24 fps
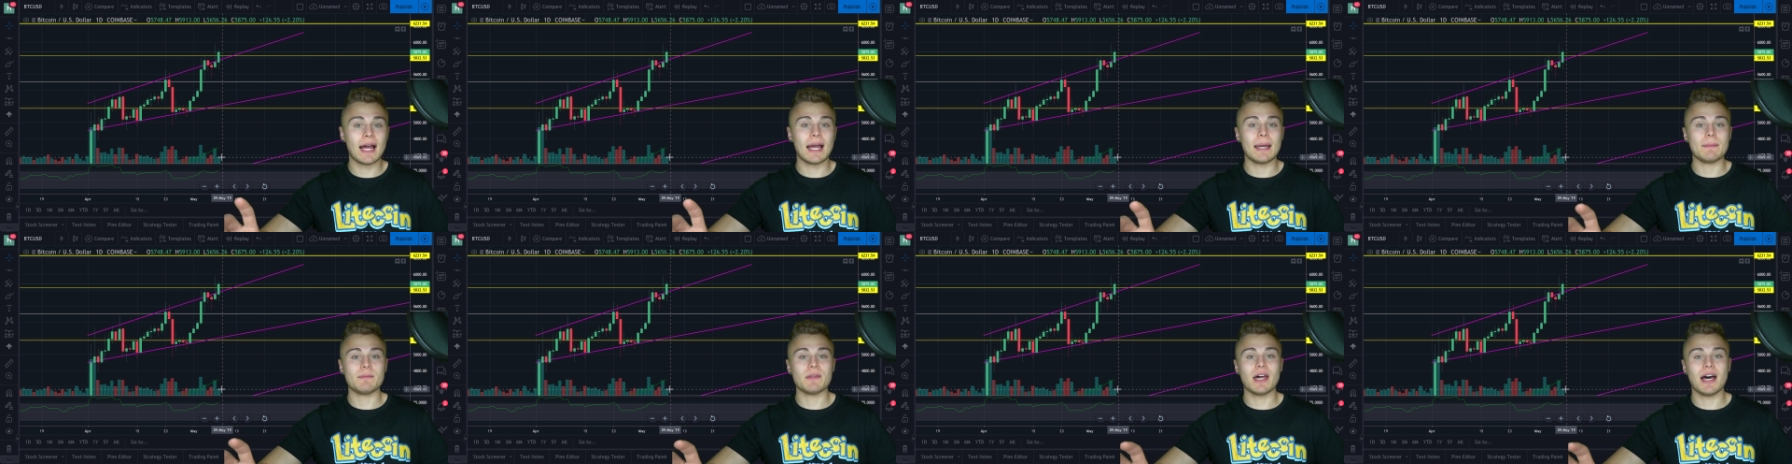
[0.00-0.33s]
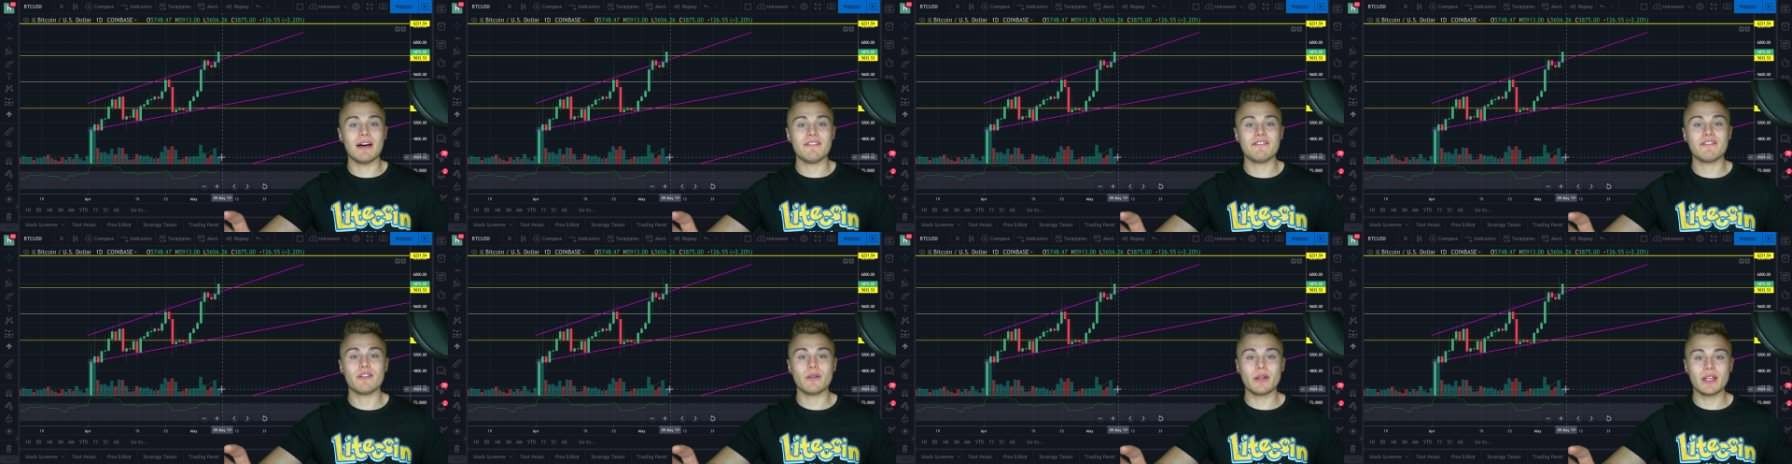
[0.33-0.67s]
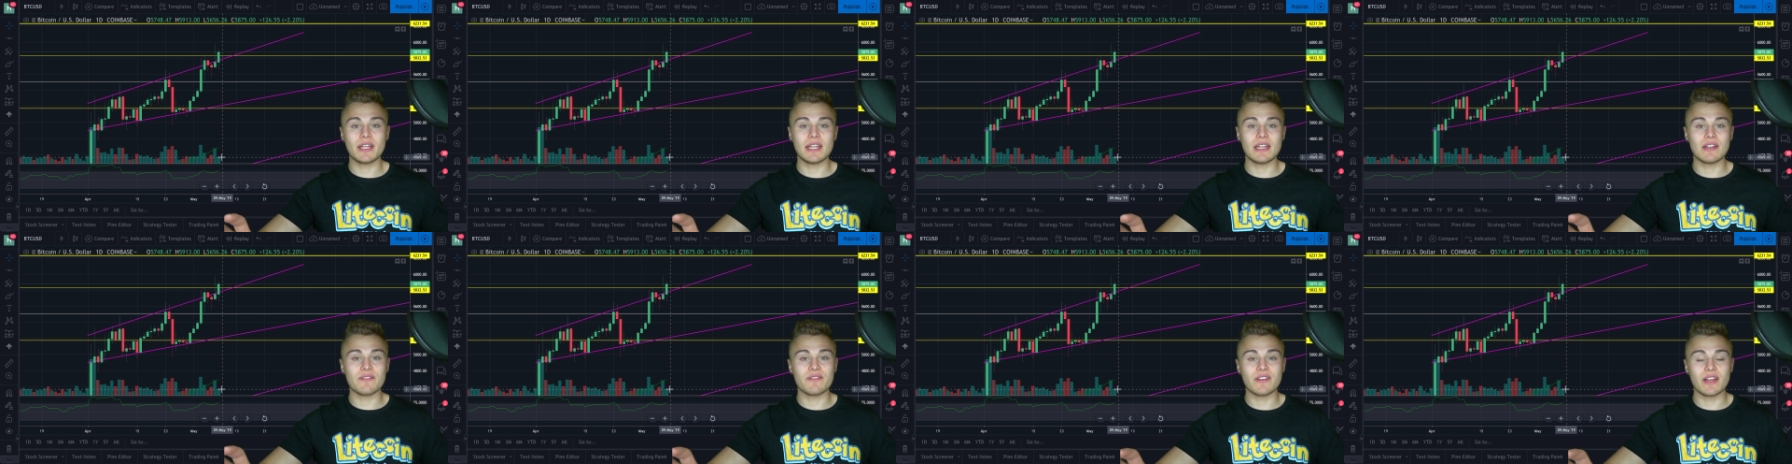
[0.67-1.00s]
I'm not
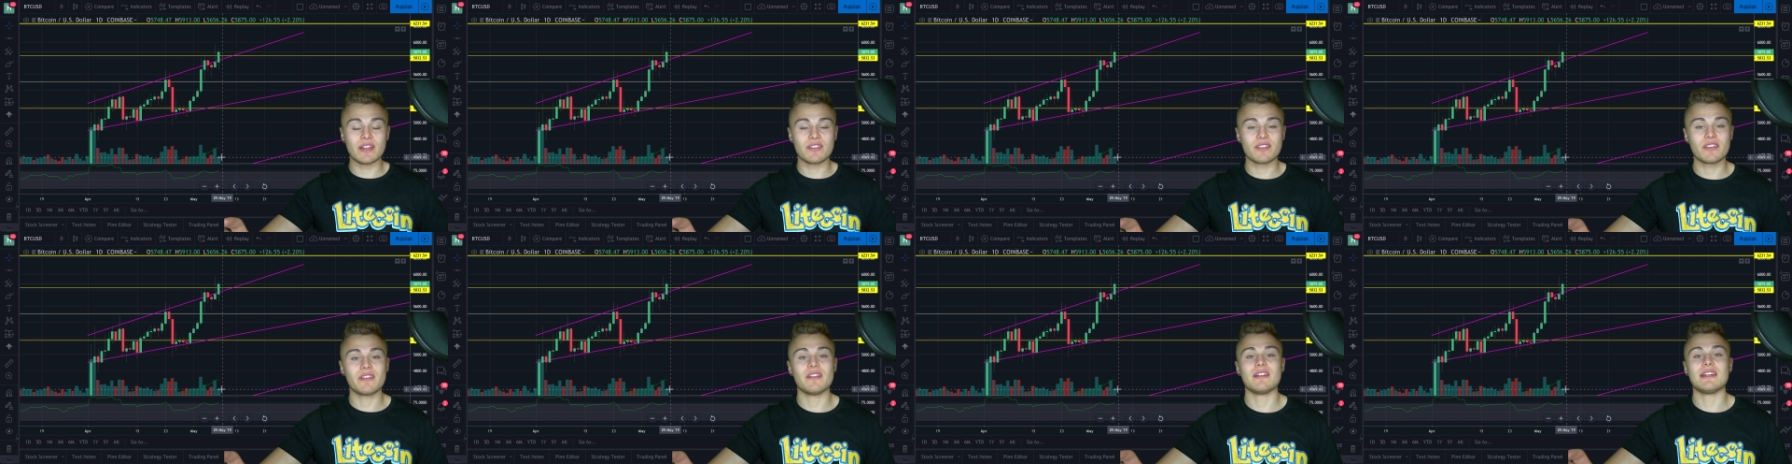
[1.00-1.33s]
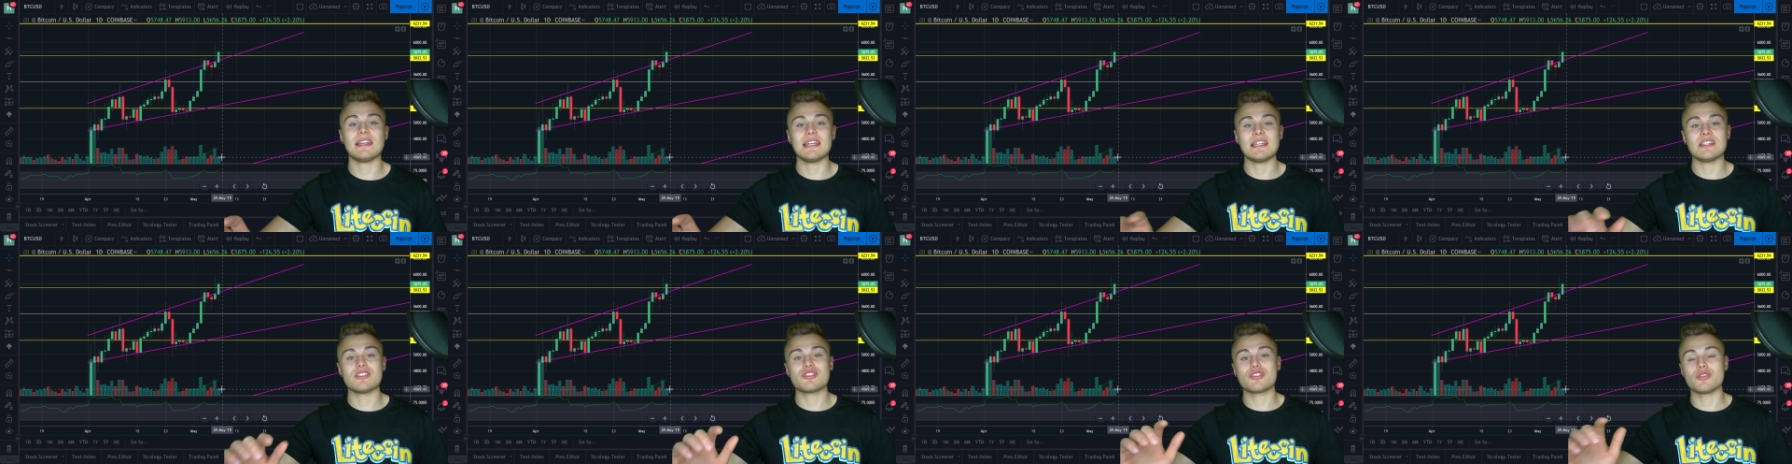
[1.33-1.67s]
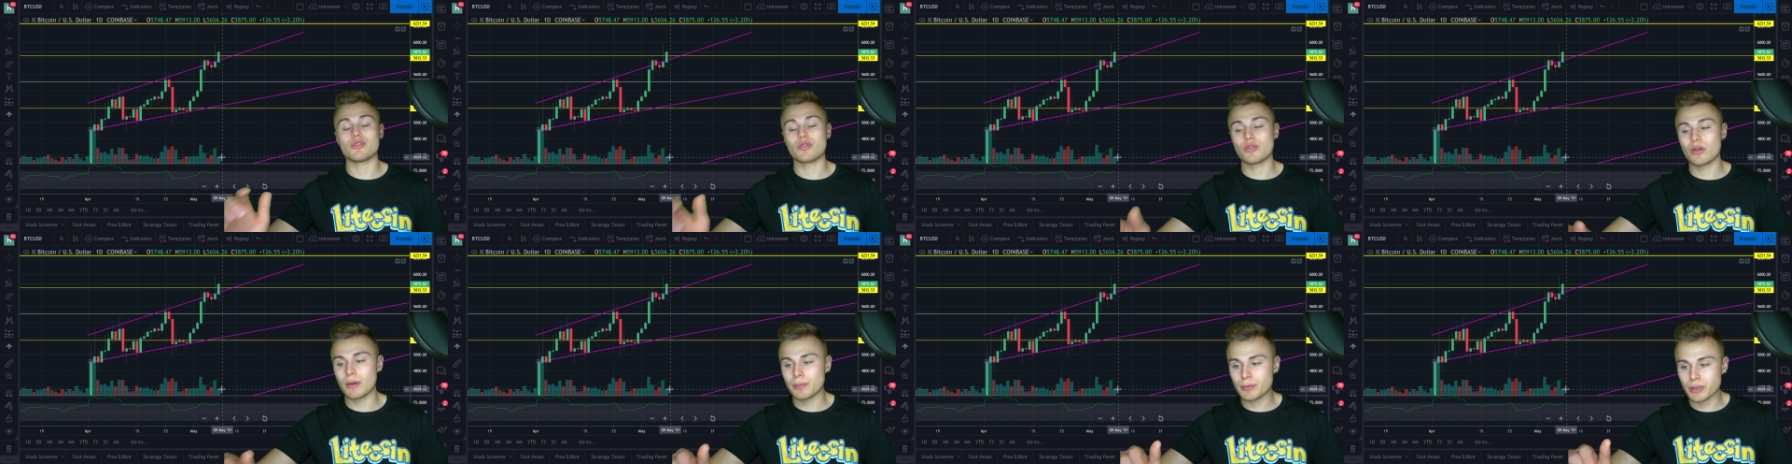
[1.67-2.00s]
fully invested
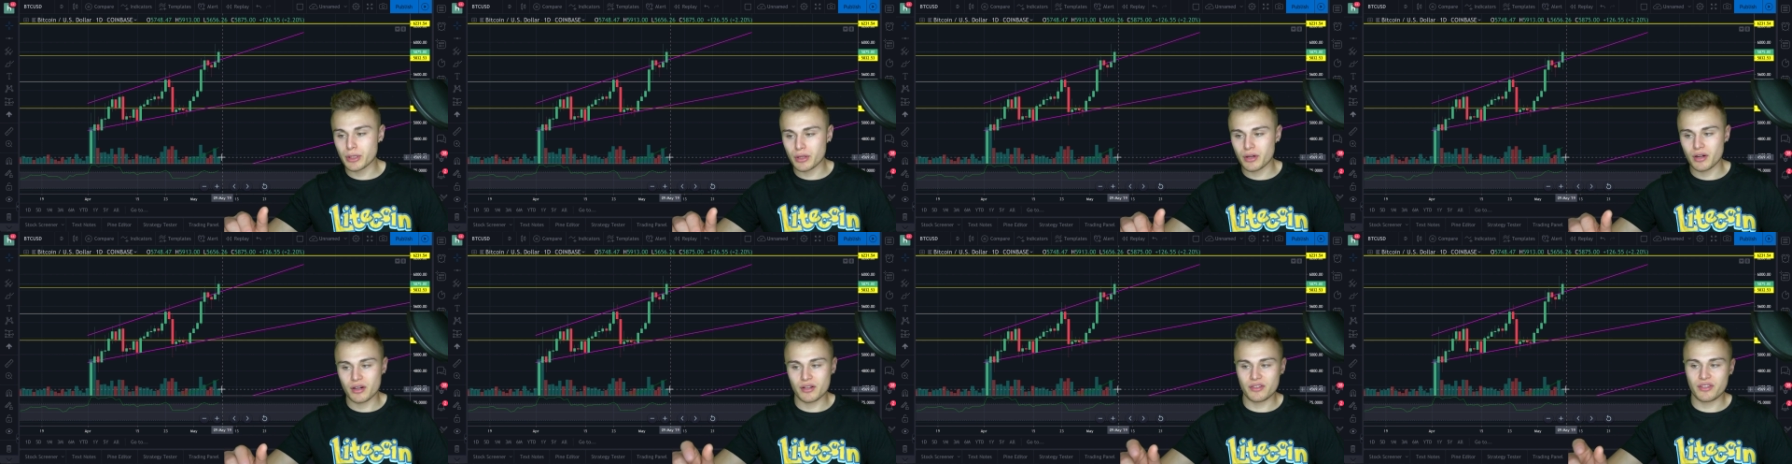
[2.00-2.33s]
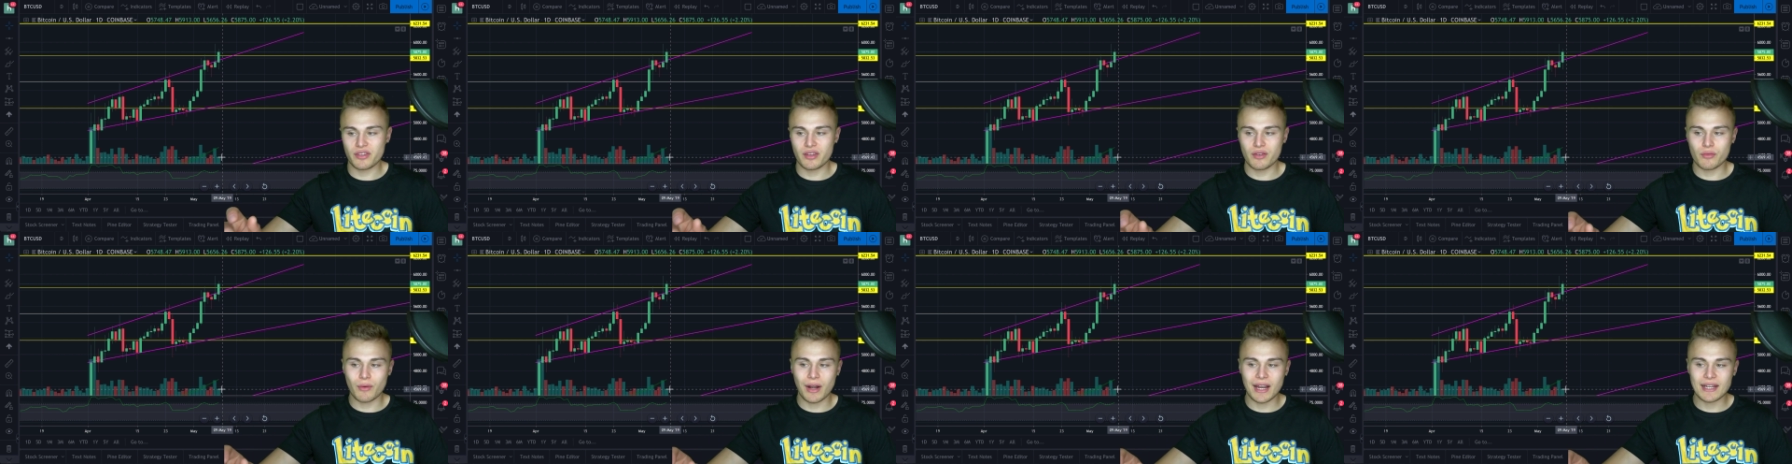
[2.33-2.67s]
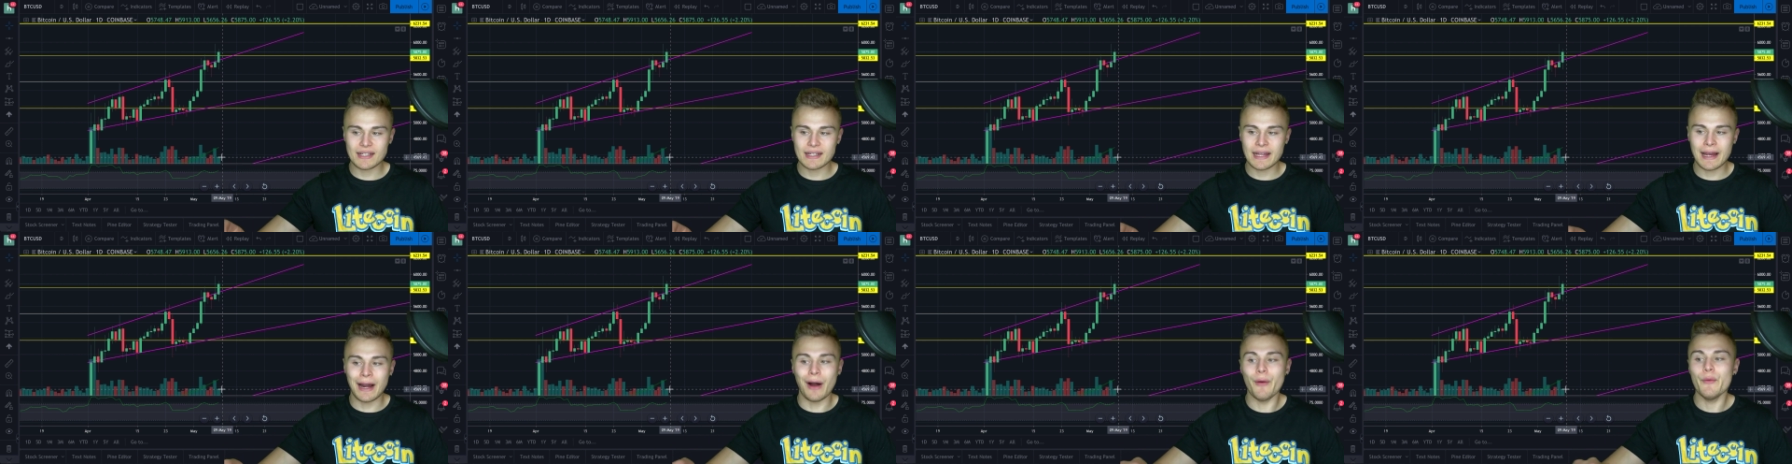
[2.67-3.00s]
into cryptocurrency
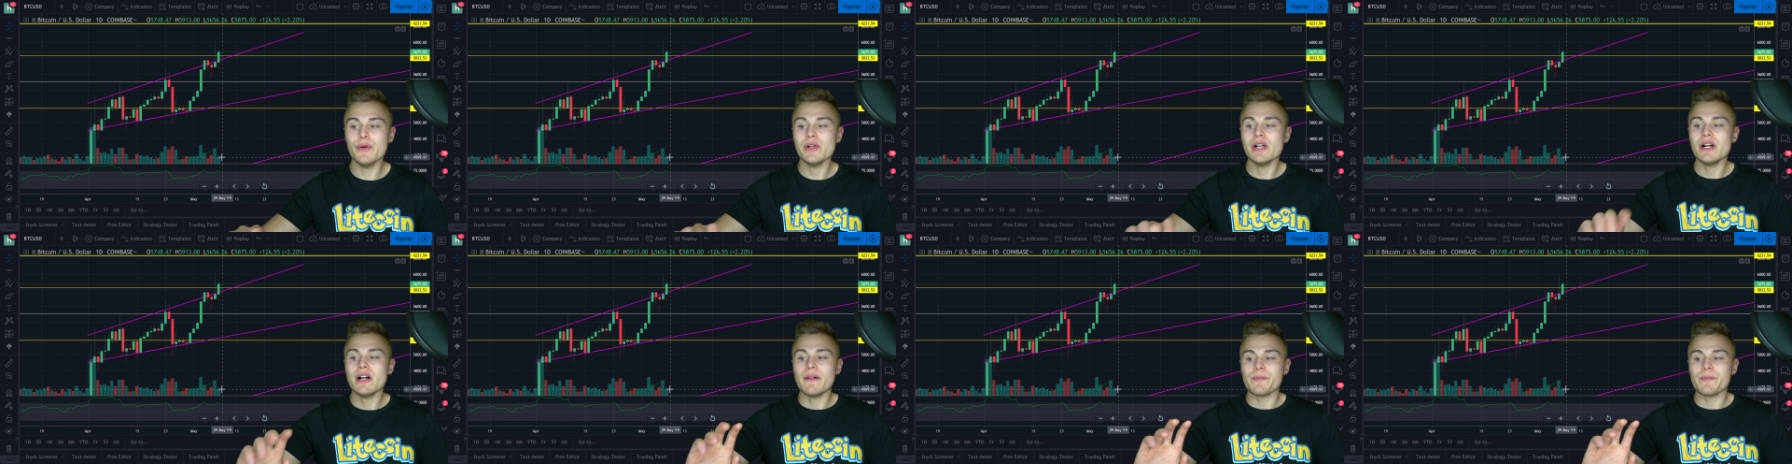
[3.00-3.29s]
right now.